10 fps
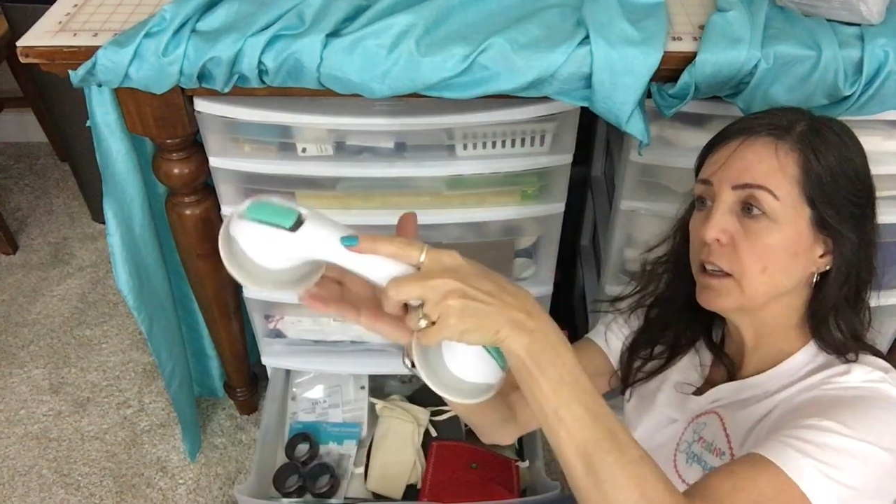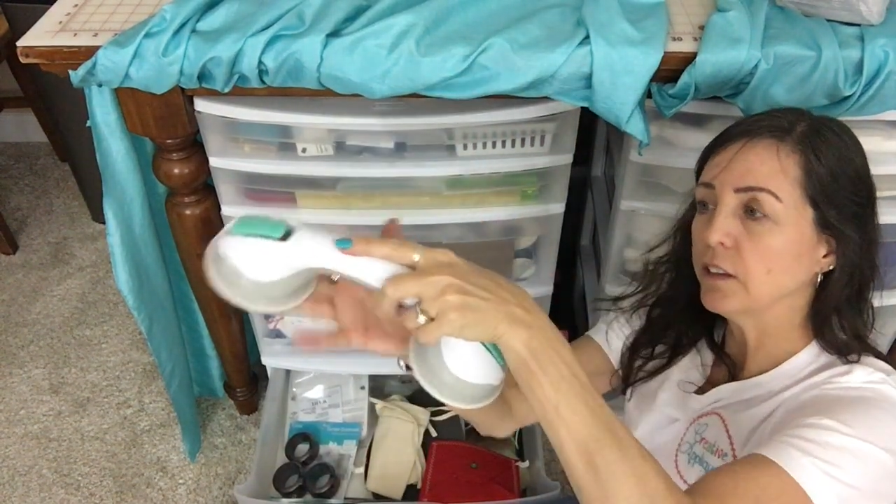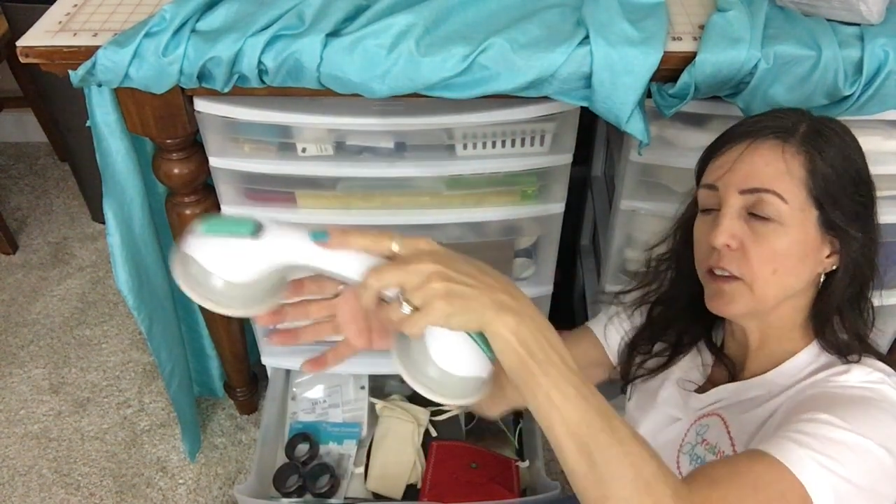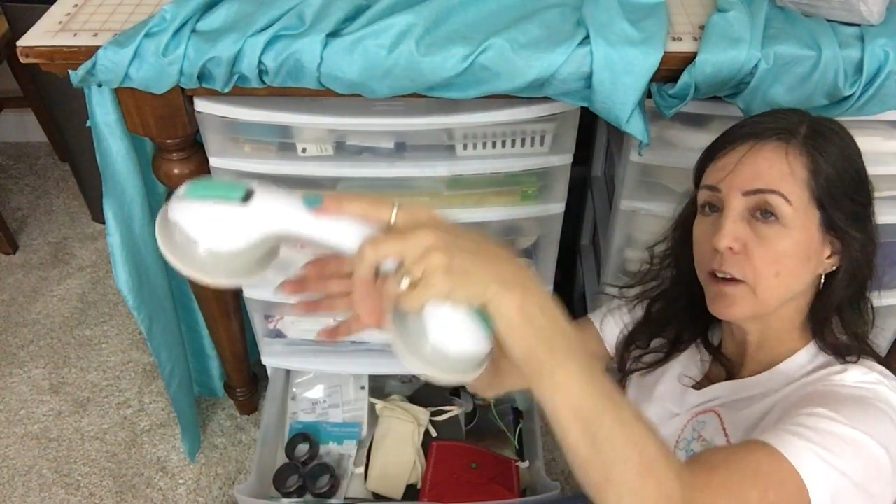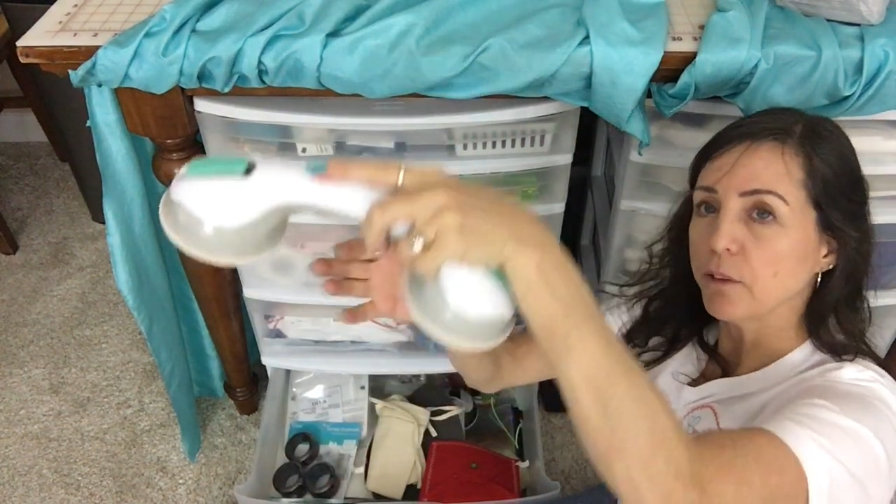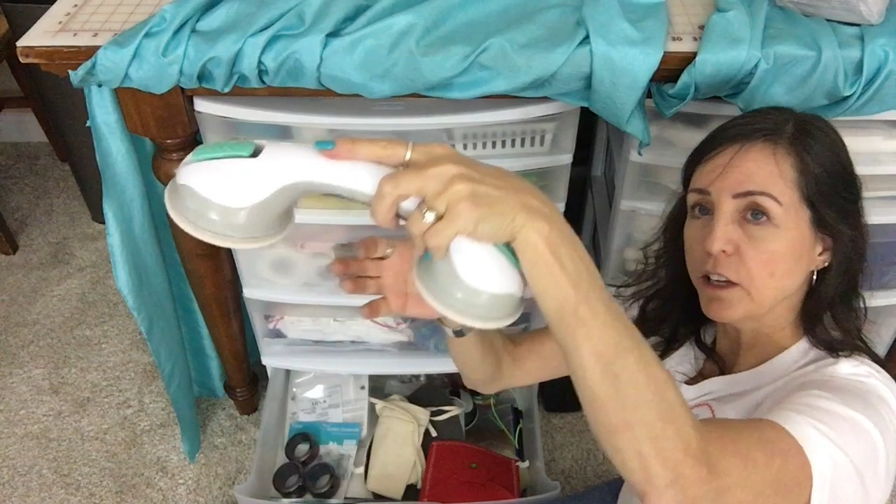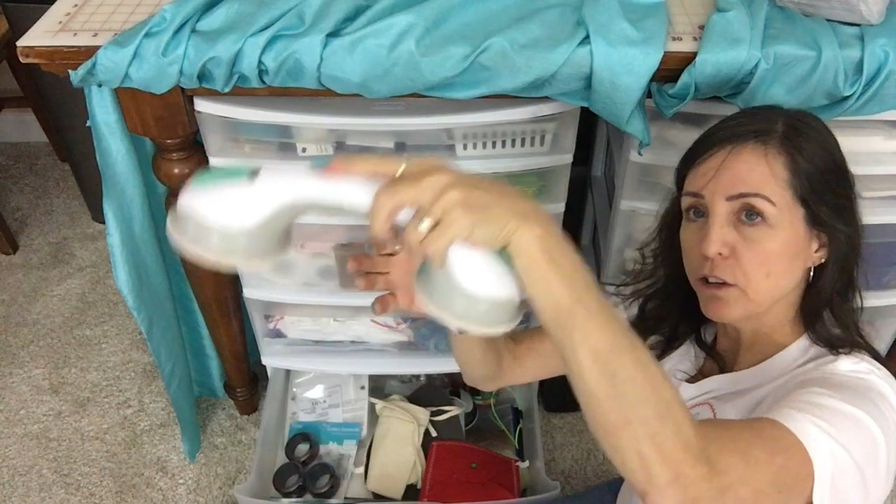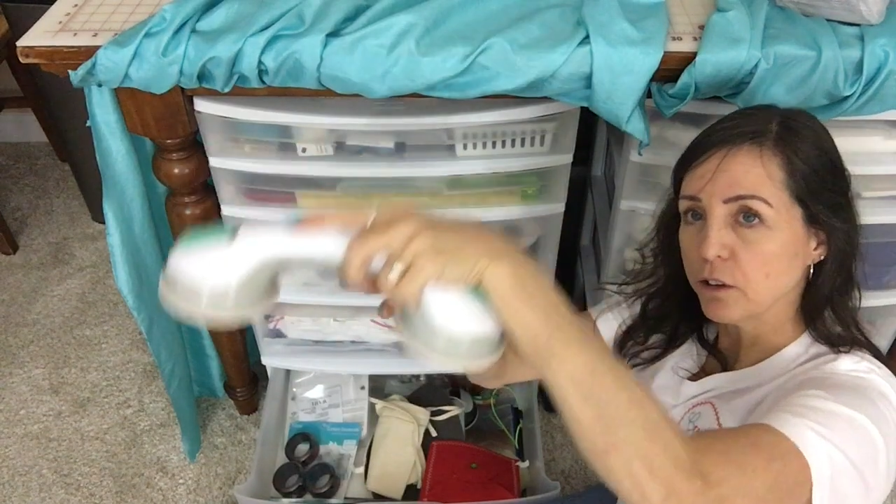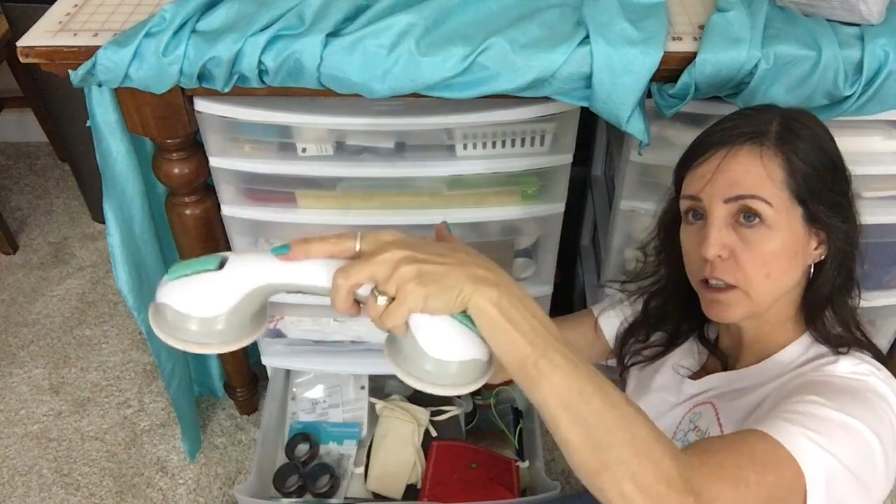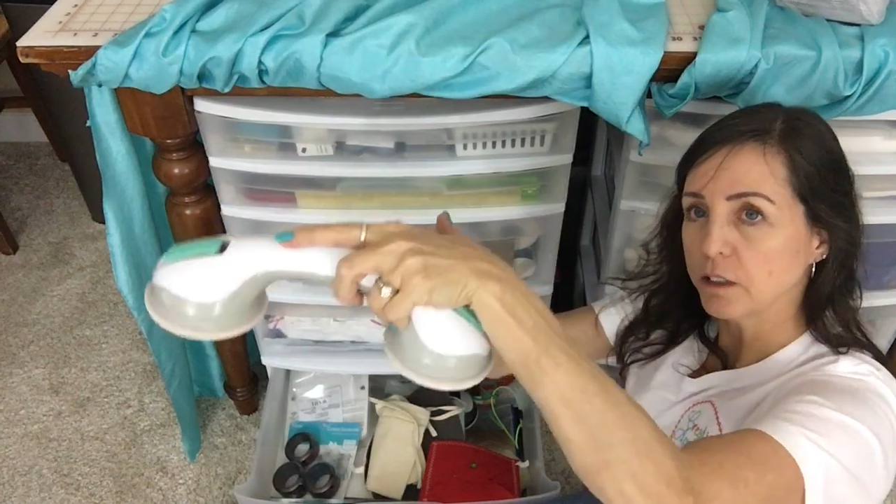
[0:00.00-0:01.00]
And that way
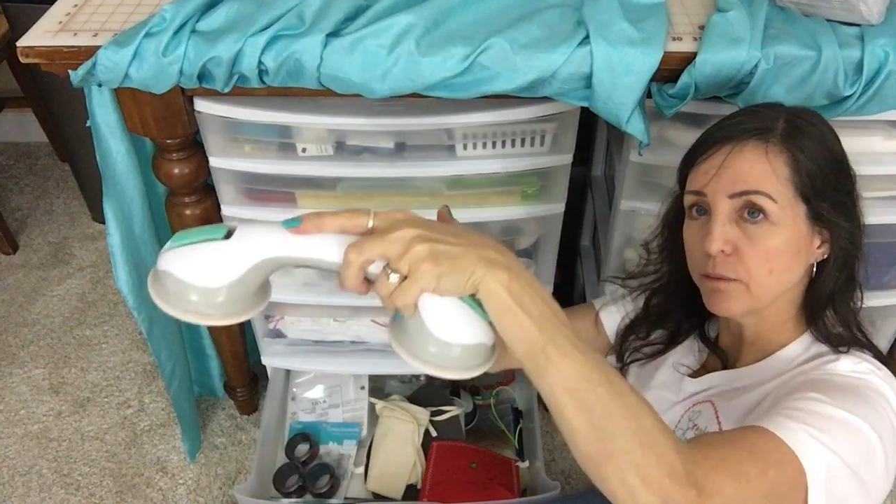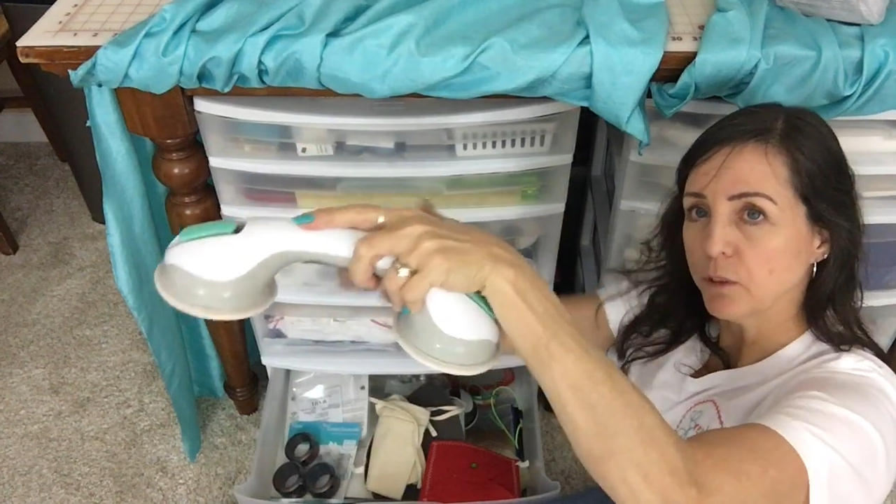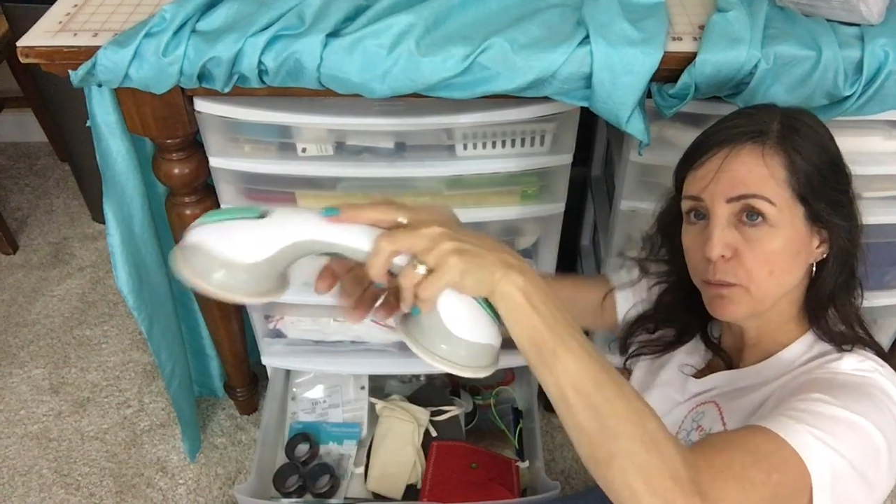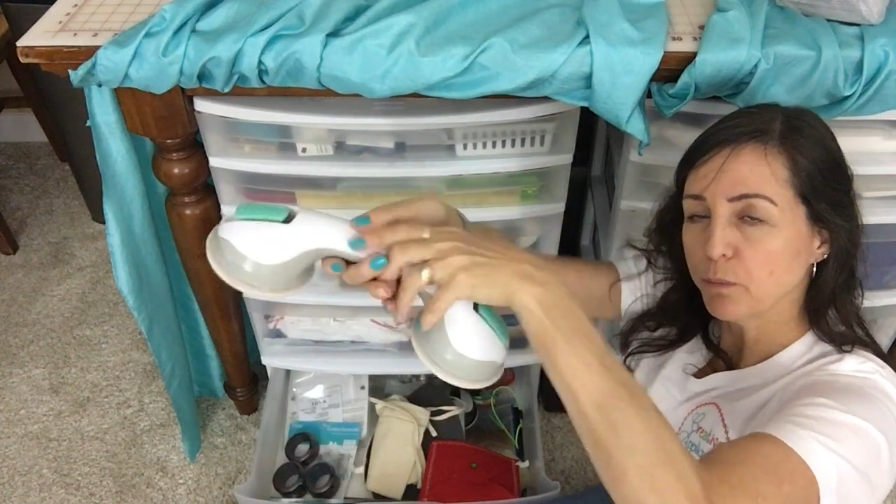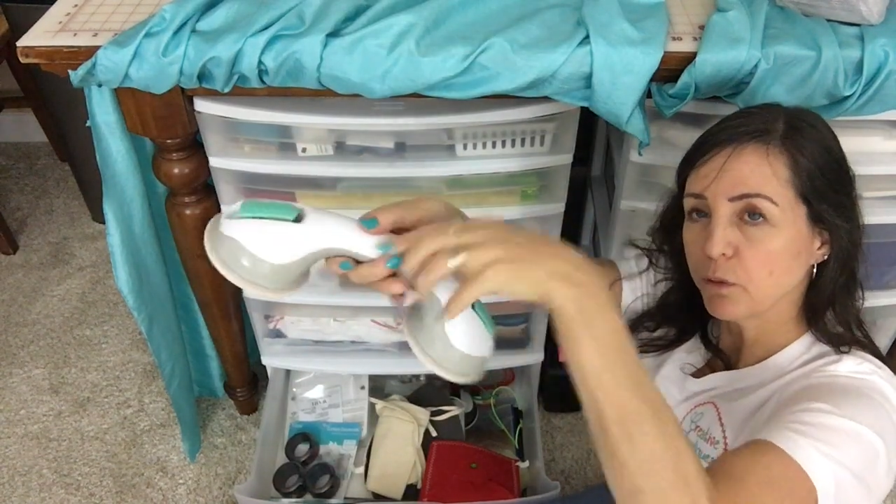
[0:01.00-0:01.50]
you can